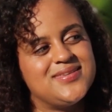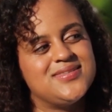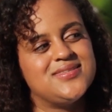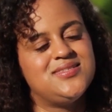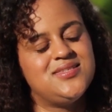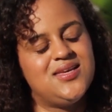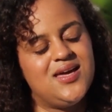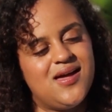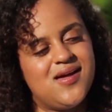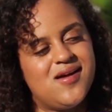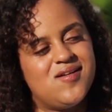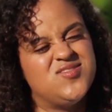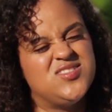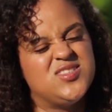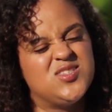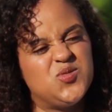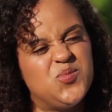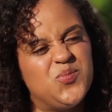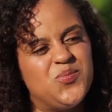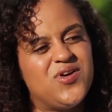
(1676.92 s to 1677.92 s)
siblings. Yeah,
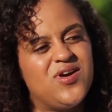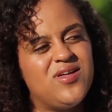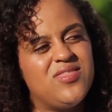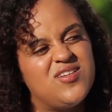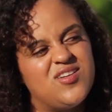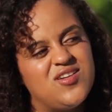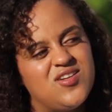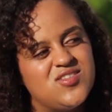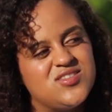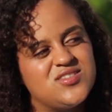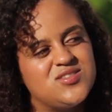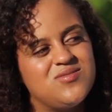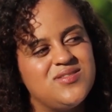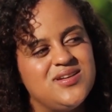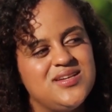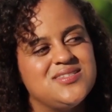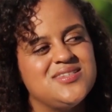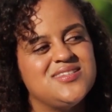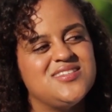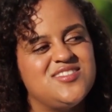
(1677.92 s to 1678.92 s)
2 brothers,
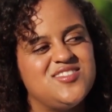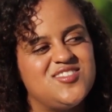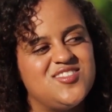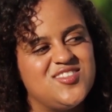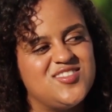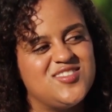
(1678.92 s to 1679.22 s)
3 sisters.